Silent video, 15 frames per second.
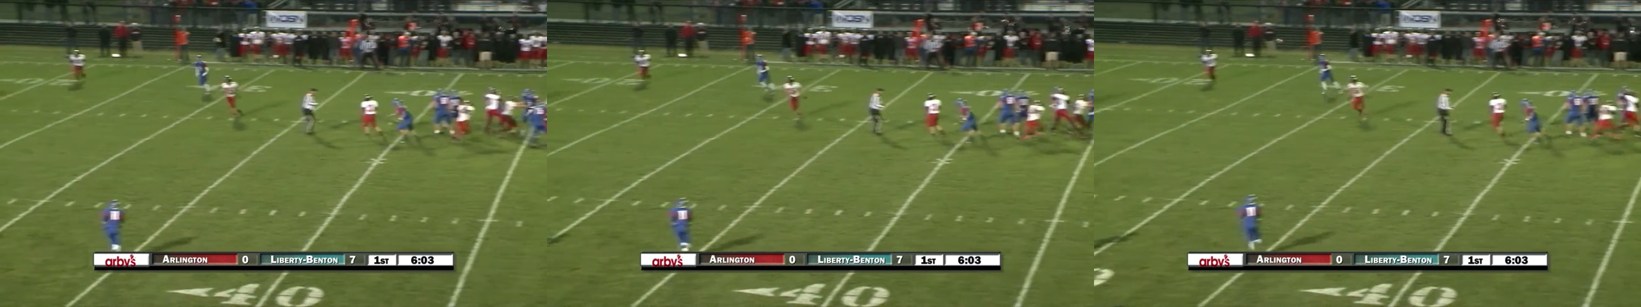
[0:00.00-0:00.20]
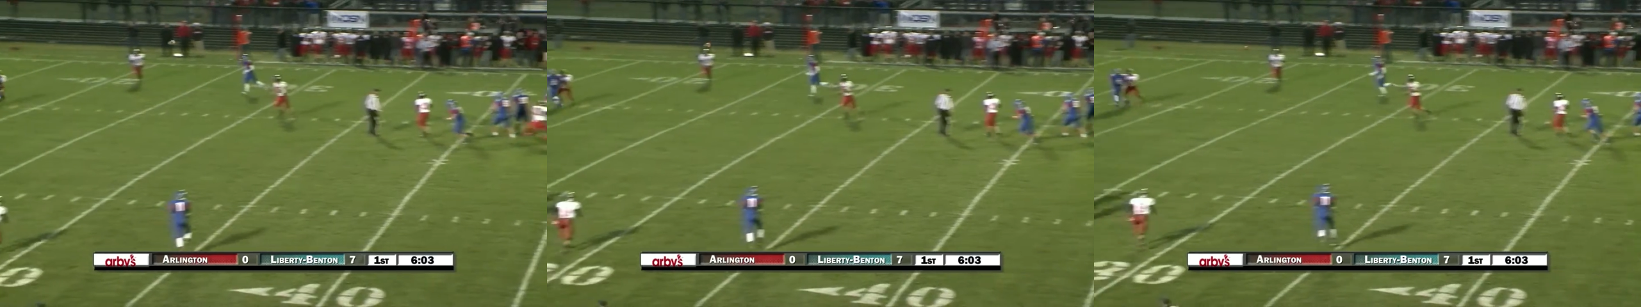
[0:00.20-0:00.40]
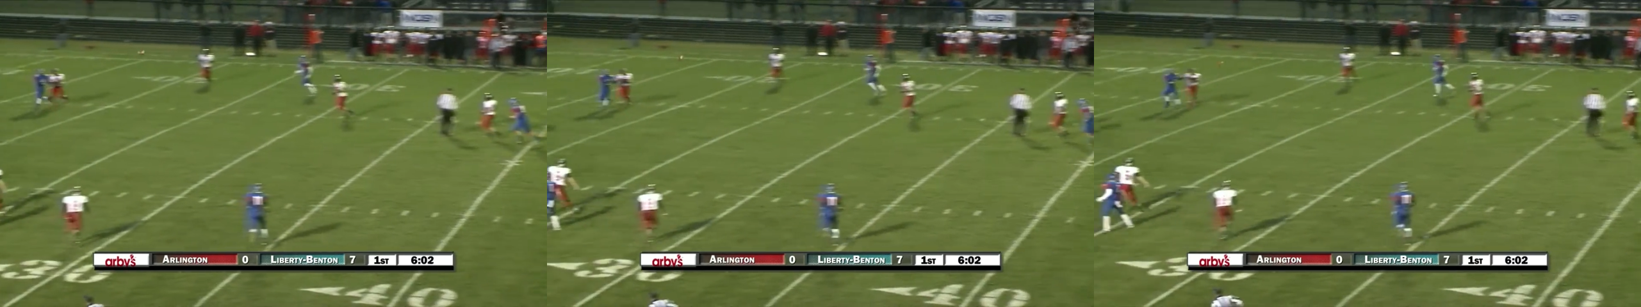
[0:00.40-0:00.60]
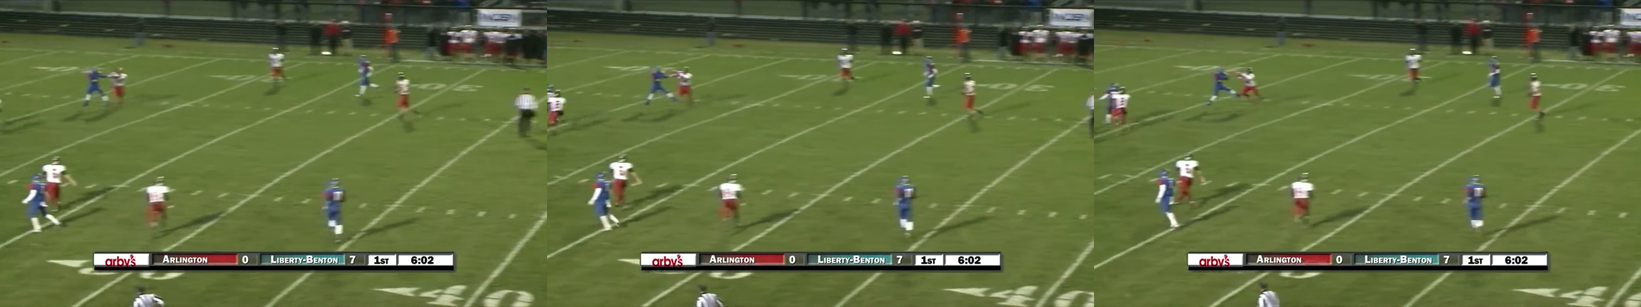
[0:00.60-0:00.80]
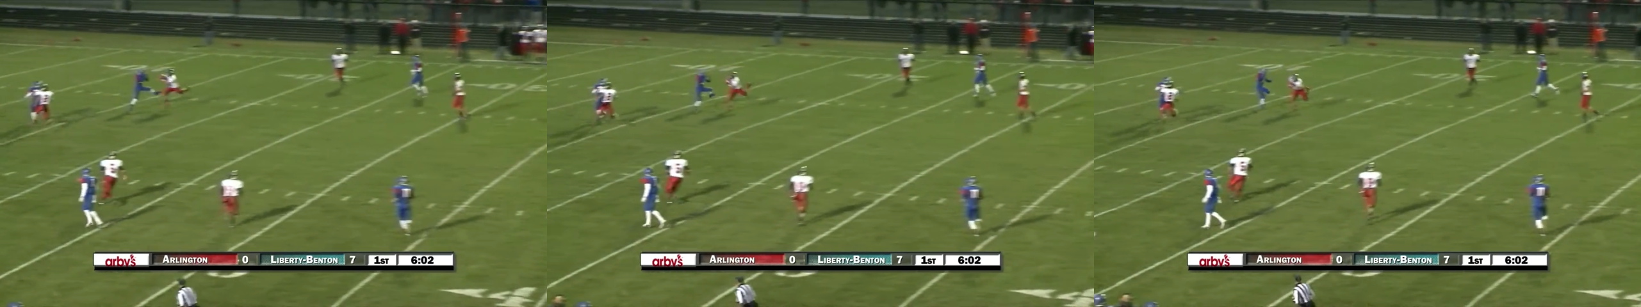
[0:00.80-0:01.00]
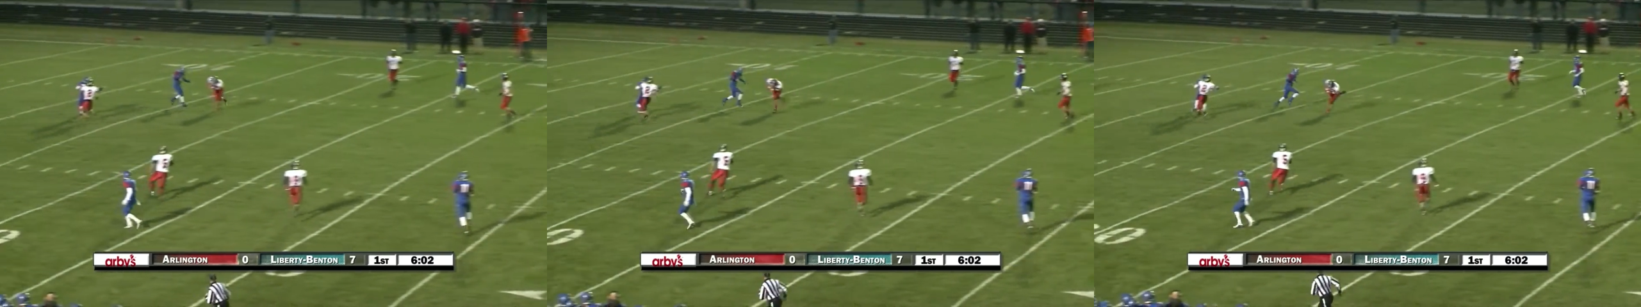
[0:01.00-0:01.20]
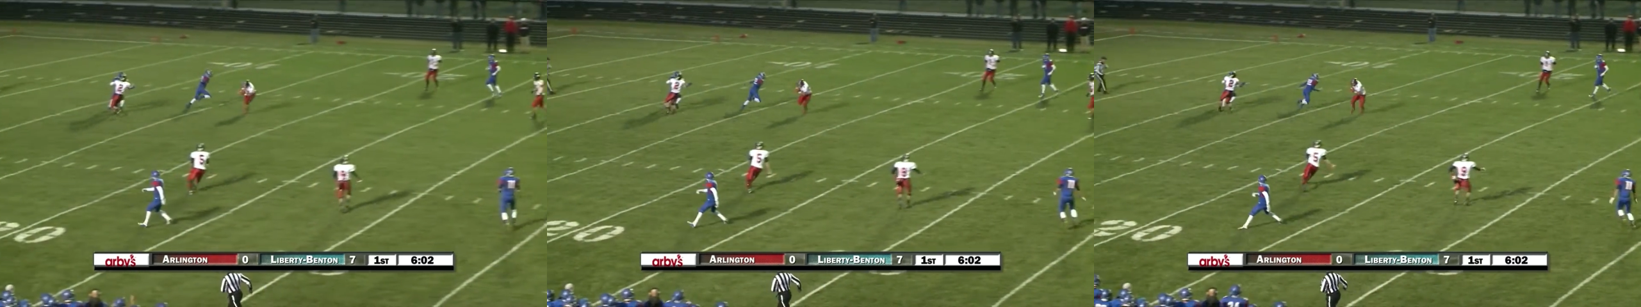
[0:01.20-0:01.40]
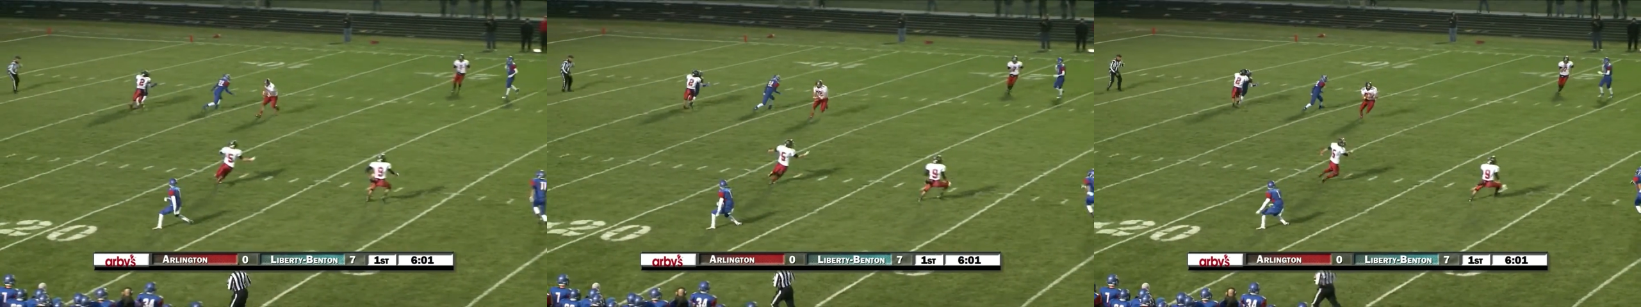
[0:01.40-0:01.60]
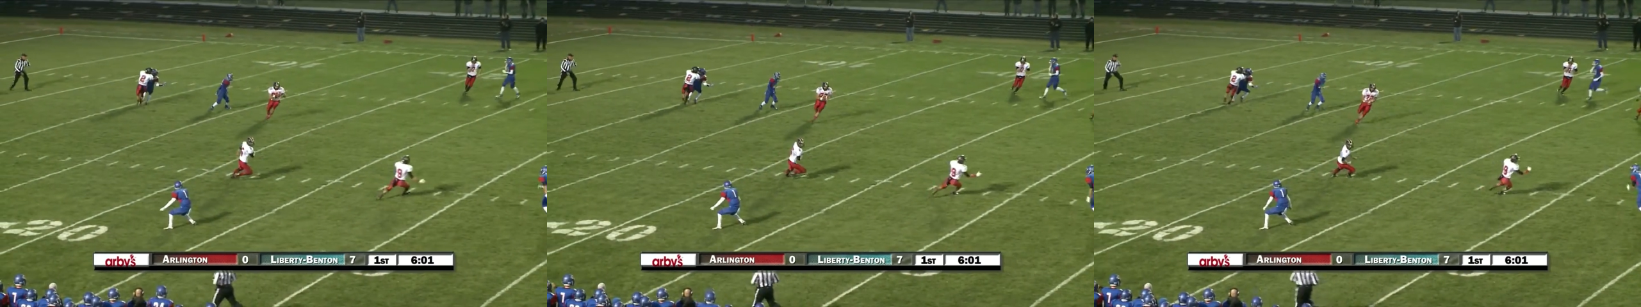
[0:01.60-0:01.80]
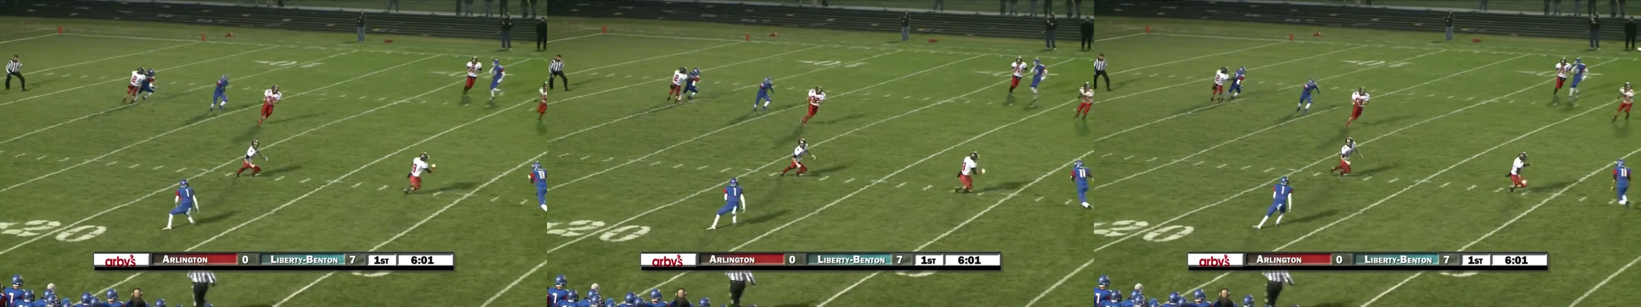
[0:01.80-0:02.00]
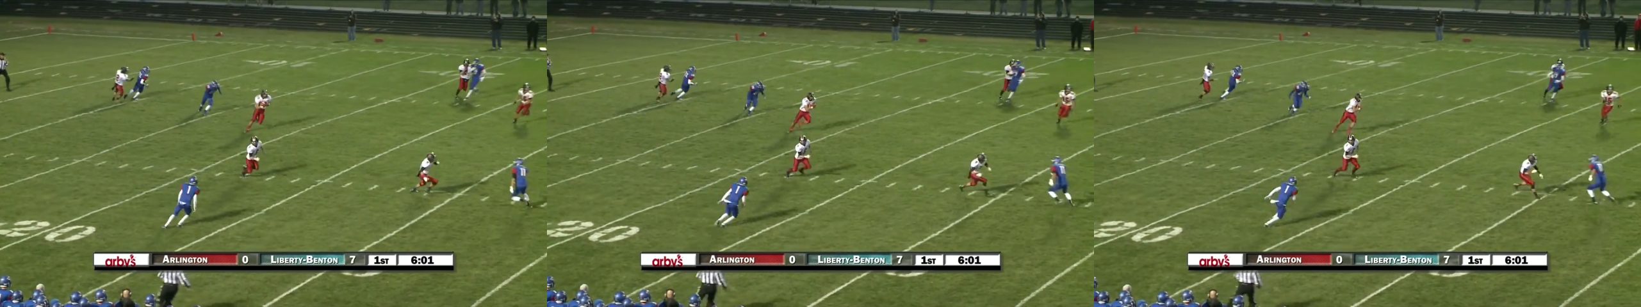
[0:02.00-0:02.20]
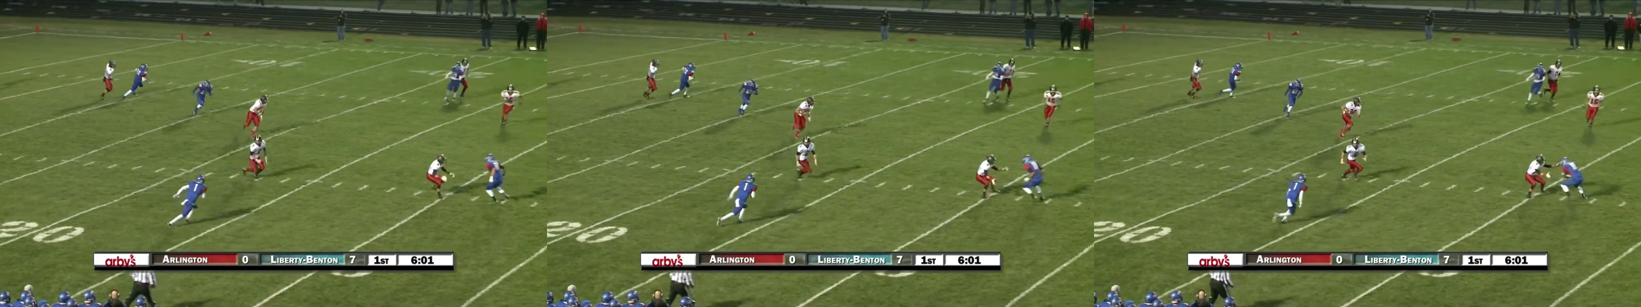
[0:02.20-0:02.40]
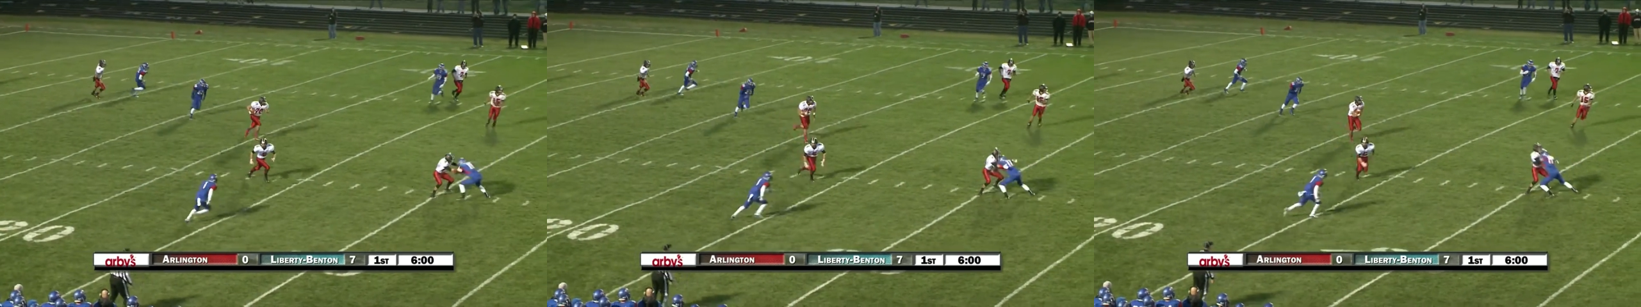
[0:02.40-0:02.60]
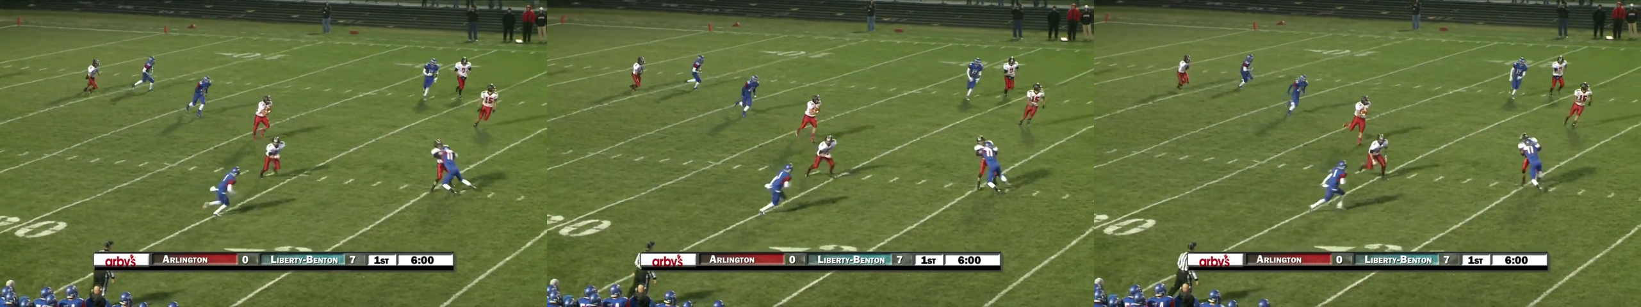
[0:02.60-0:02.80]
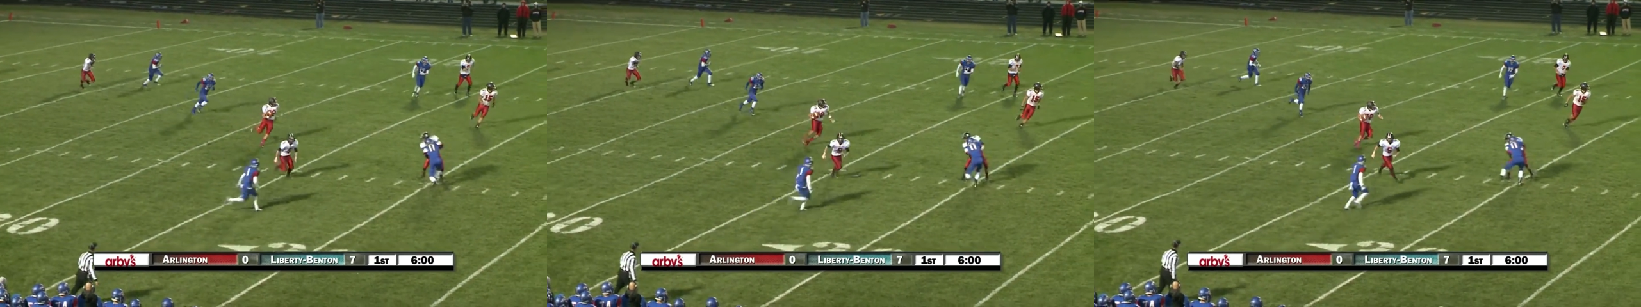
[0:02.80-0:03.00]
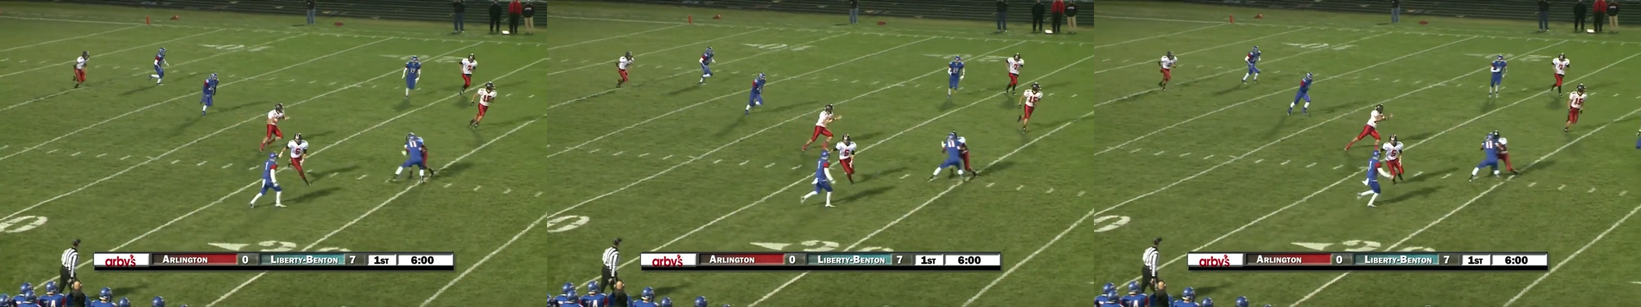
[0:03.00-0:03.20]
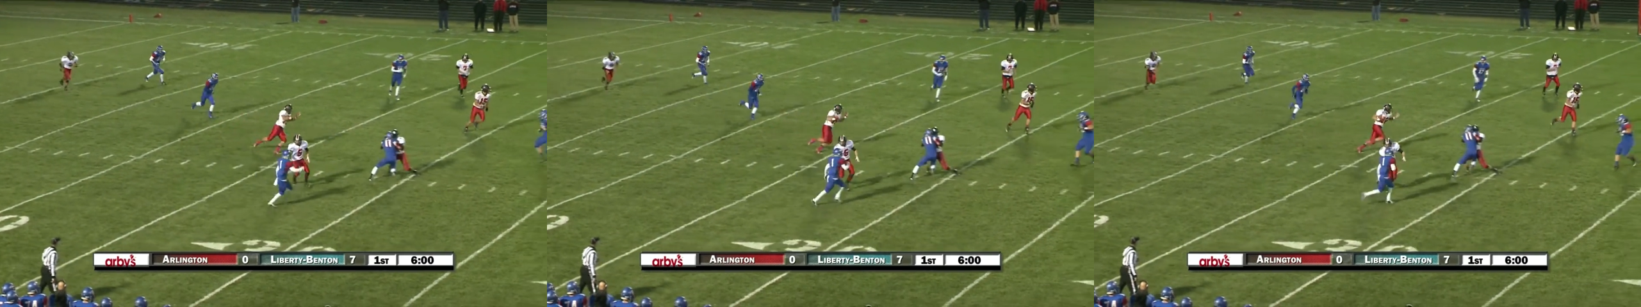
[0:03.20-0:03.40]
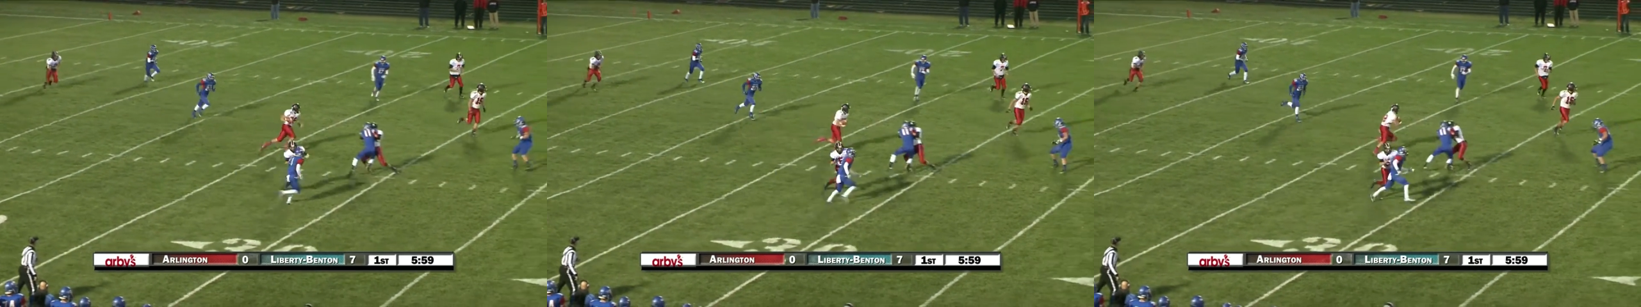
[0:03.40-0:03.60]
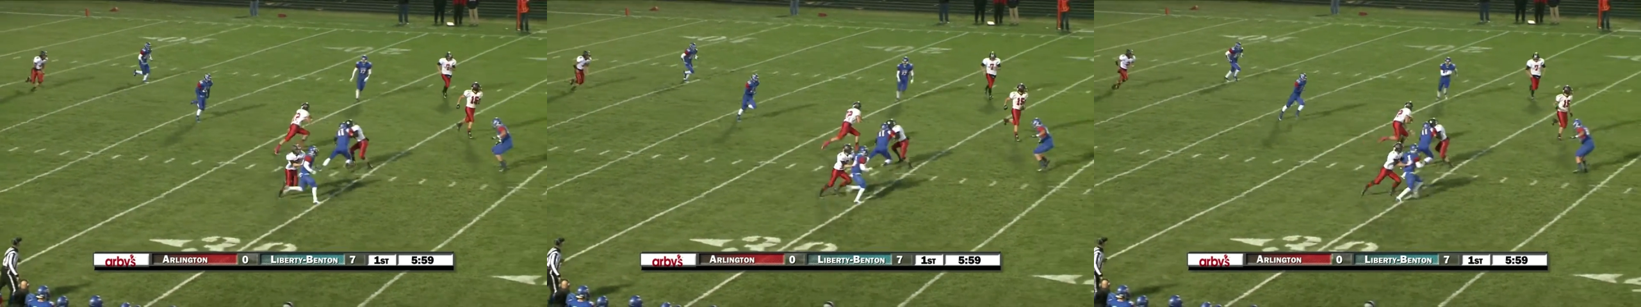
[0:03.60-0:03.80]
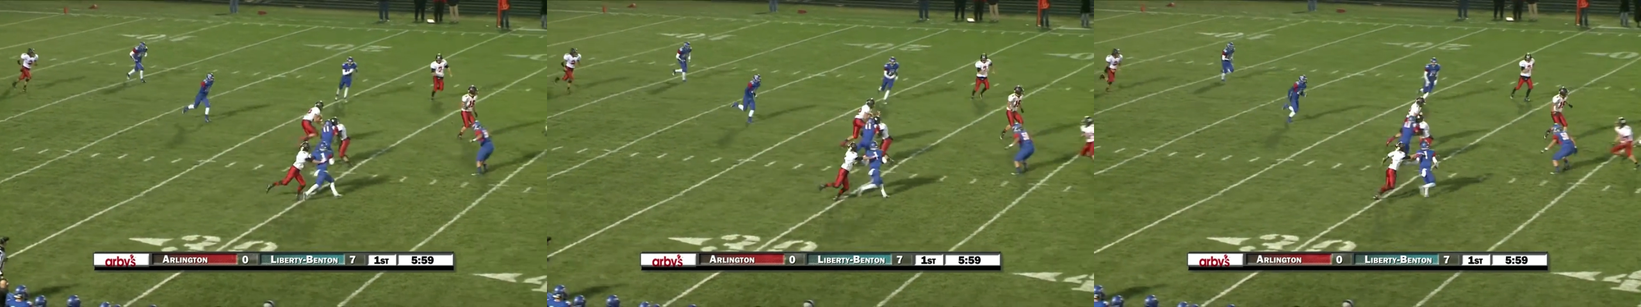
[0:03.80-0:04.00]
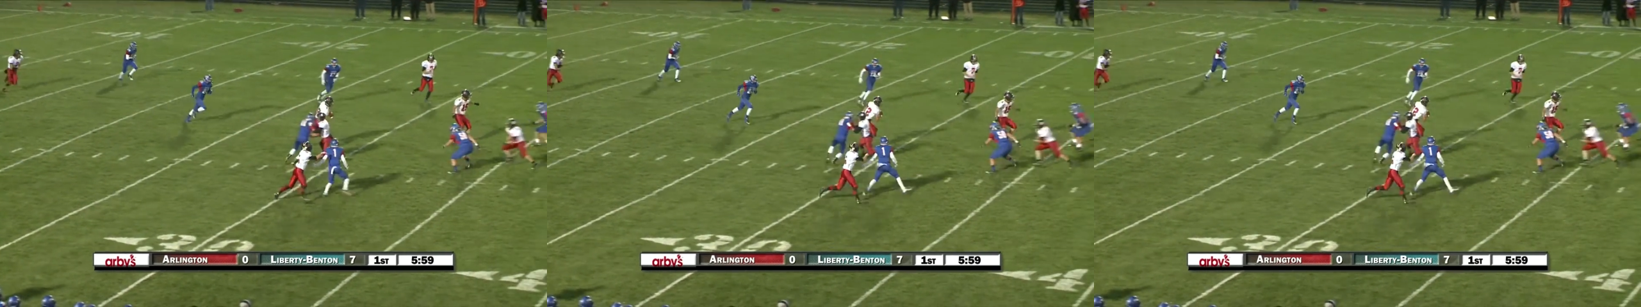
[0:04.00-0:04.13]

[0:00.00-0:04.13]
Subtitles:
[unreadable: no face in view]